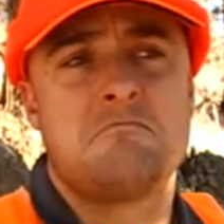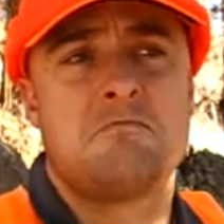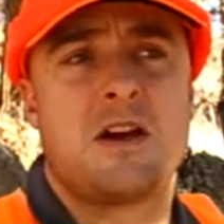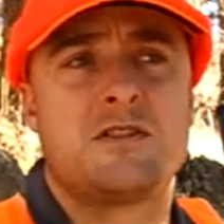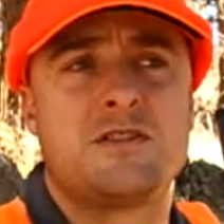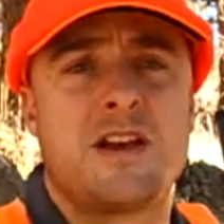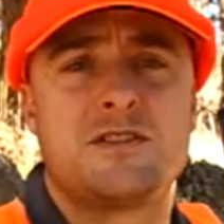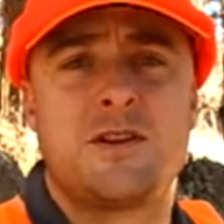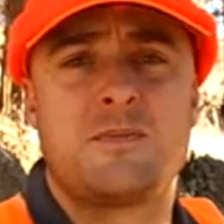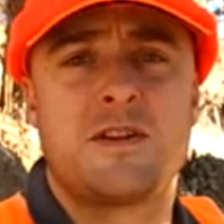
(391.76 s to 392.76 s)
Now, is that
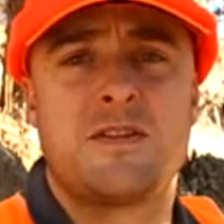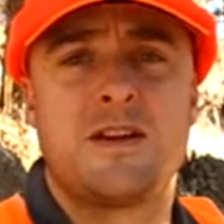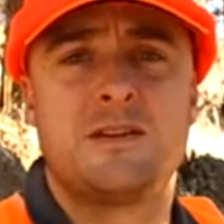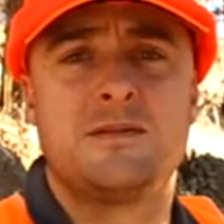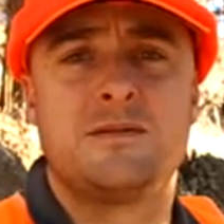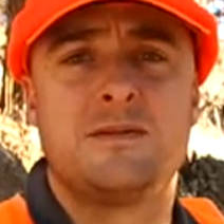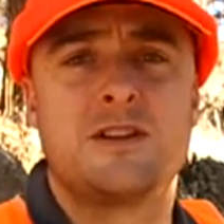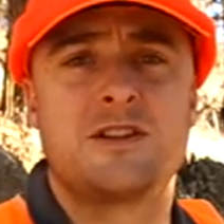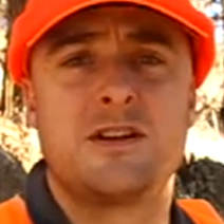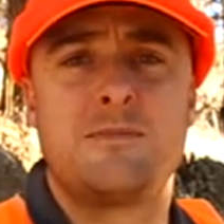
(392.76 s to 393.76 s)
something that
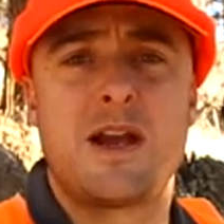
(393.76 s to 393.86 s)
is going to